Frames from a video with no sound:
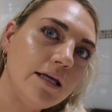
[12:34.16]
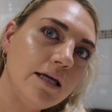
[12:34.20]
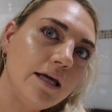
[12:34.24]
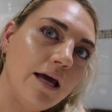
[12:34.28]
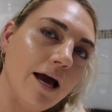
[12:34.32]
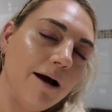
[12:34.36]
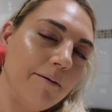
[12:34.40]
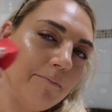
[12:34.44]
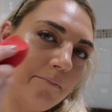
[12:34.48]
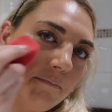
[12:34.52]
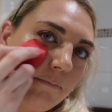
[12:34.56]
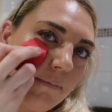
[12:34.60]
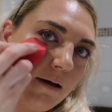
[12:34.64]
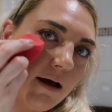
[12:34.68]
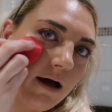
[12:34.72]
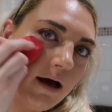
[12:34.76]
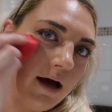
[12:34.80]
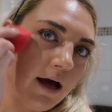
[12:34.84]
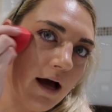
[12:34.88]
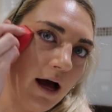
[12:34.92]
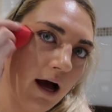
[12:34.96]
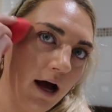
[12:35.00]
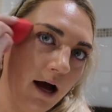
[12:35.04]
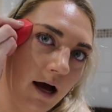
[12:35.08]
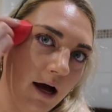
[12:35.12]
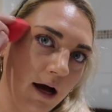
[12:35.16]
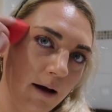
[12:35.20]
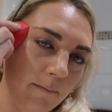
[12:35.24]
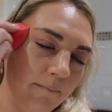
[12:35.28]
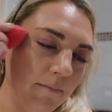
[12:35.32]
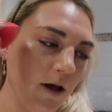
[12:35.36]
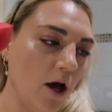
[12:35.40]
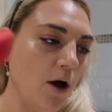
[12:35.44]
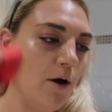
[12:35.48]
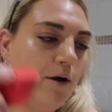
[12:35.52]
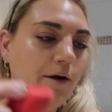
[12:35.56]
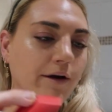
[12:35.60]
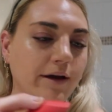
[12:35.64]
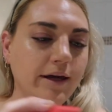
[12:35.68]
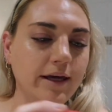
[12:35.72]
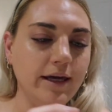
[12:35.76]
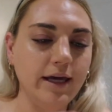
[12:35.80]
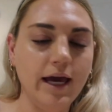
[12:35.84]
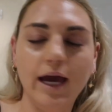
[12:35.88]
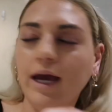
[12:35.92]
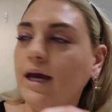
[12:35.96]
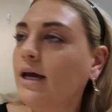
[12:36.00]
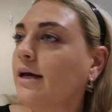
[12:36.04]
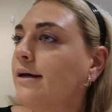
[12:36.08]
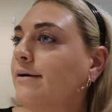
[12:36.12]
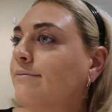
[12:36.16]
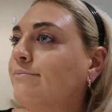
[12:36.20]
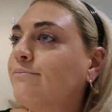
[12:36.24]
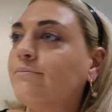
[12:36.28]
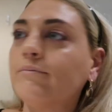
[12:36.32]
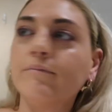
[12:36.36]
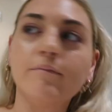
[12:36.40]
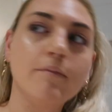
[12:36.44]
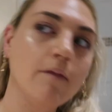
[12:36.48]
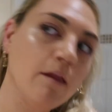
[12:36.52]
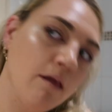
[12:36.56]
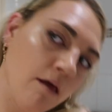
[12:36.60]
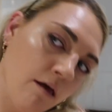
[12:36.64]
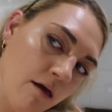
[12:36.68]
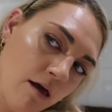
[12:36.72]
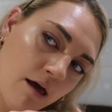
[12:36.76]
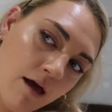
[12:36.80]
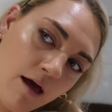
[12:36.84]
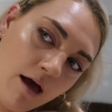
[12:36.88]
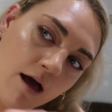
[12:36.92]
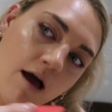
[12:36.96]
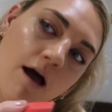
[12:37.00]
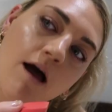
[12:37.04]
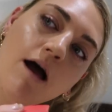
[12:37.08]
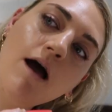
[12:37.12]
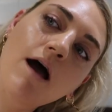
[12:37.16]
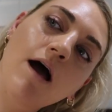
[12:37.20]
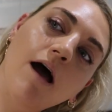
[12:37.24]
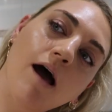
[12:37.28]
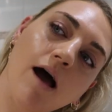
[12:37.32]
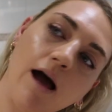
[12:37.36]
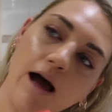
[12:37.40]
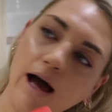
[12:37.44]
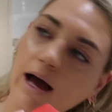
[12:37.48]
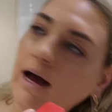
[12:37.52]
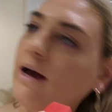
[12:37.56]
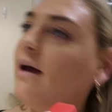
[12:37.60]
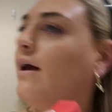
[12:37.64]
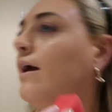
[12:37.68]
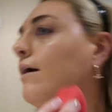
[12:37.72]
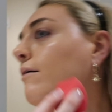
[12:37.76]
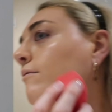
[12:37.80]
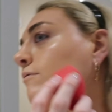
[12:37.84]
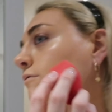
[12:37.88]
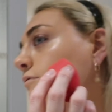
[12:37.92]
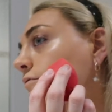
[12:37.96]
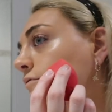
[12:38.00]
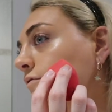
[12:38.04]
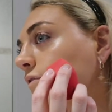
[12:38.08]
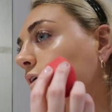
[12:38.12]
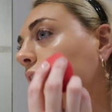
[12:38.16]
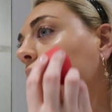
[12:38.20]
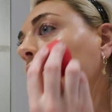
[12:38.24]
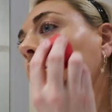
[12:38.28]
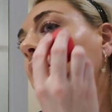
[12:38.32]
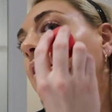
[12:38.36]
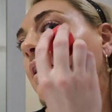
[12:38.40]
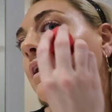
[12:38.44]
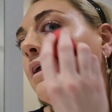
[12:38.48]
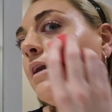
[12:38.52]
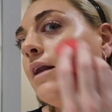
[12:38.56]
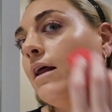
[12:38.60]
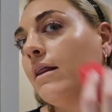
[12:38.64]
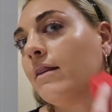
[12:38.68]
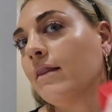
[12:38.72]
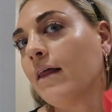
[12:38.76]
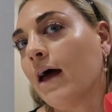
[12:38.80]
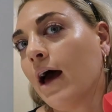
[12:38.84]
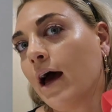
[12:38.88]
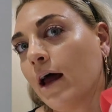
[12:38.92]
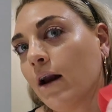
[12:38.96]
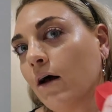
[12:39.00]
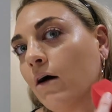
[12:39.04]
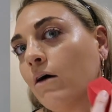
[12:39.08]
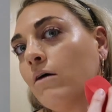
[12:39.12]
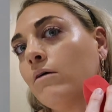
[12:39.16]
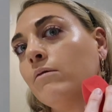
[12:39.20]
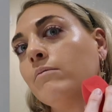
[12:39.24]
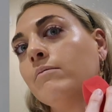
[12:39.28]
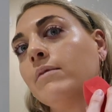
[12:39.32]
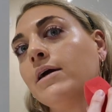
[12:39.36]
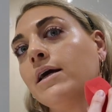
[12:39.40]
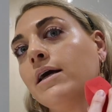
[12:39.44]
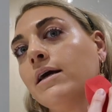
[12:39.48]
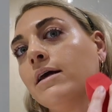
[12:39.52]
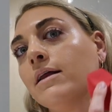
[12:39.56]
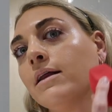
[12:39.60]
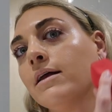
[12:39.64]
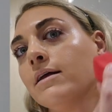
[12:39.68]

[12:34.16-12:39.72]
Yep. Okay. I am feeling that on me.